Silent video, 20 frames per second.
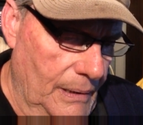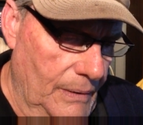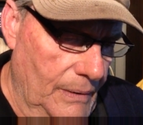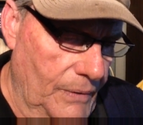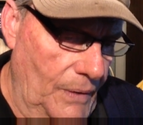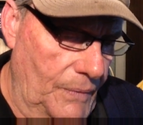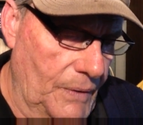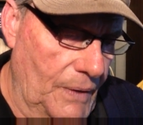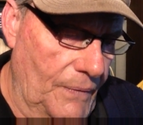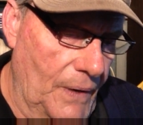
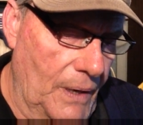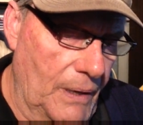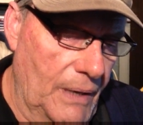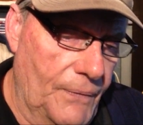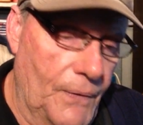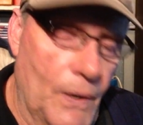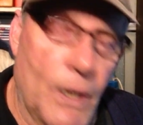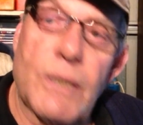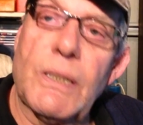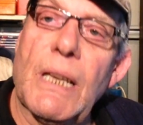From the very
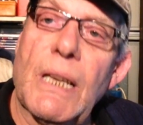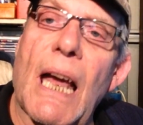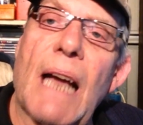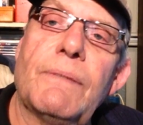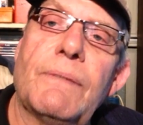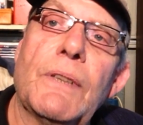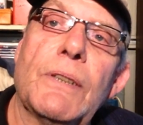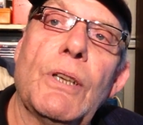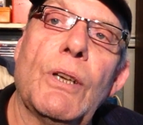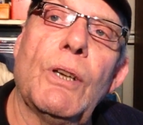first
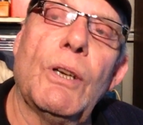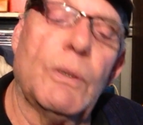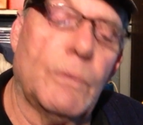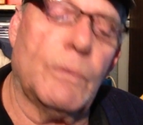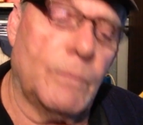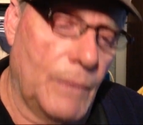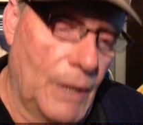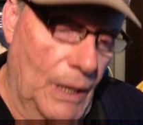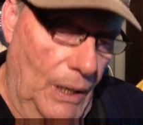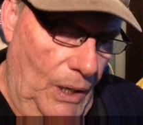
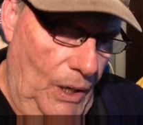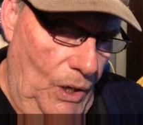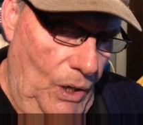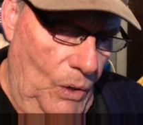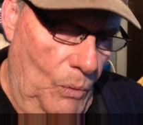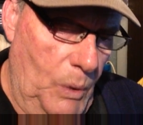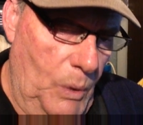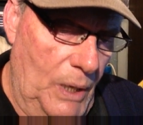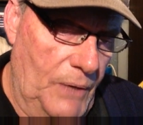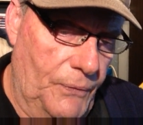afternoon,
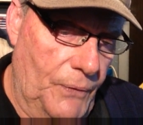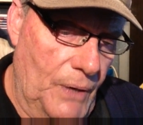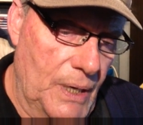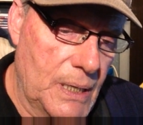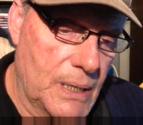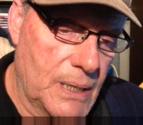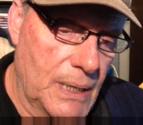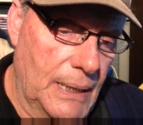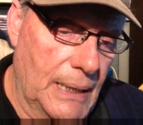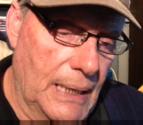we three
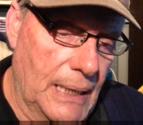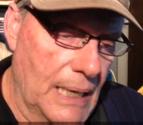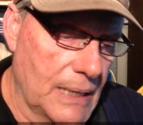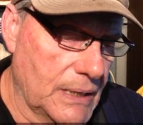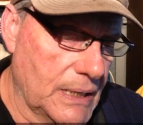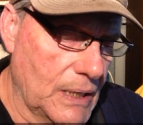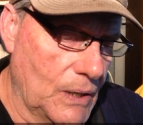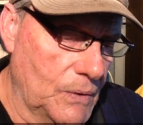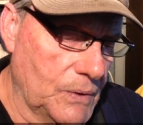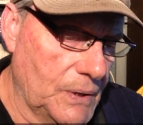seated
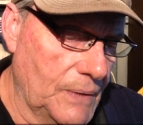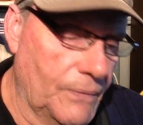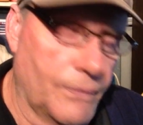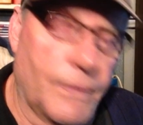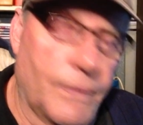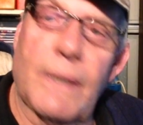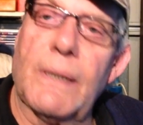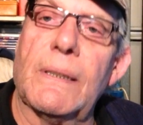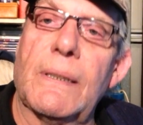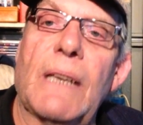ourselves in
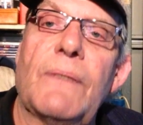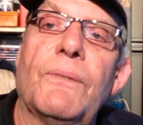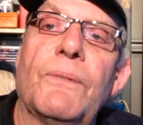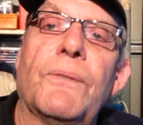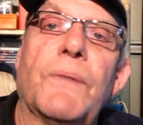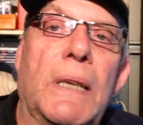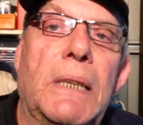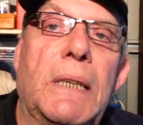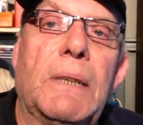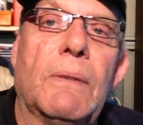front of that
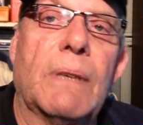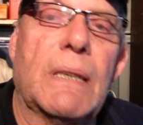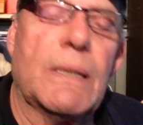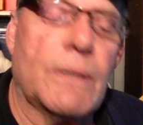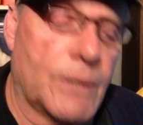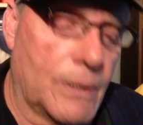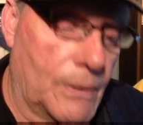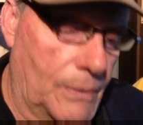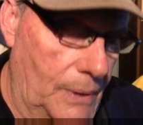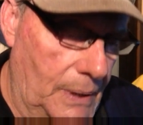flickering
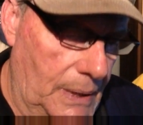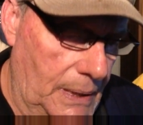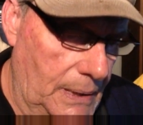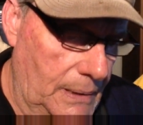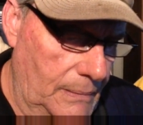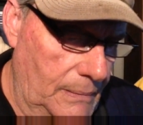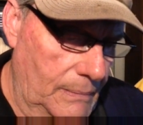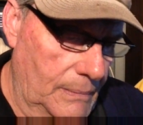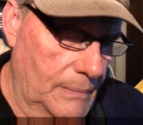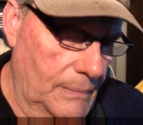screen.